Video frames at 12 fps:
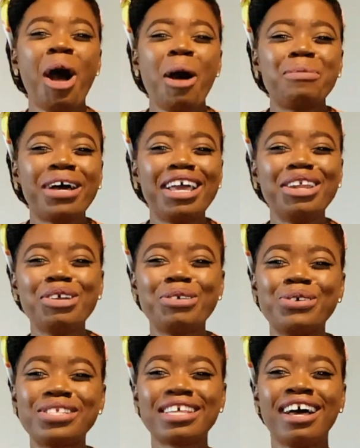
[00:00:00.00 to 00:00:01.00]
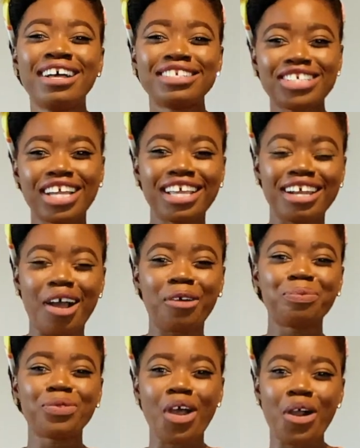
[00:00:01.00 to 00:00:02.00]
But anywho's, check it
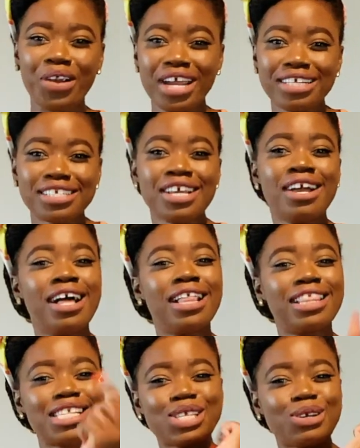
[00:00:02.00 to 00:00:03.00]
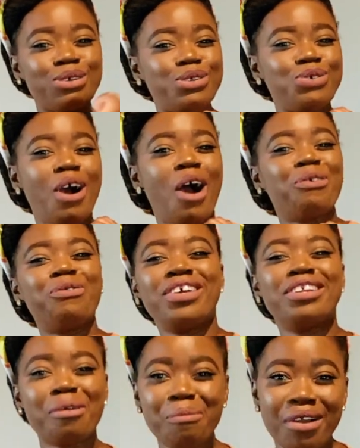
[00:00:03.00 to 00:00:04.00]
out, all right? Let's go to outfit
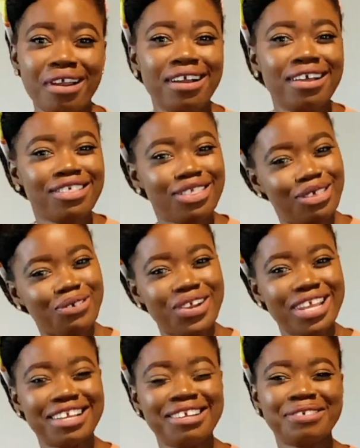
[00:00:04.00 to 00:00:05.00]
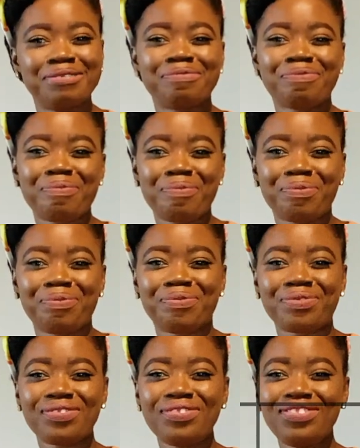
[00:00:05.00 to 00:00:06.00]
number three.
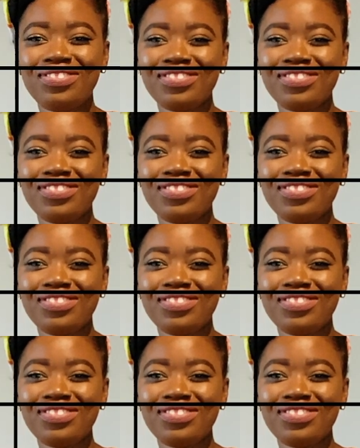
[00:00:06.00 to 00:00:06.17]
All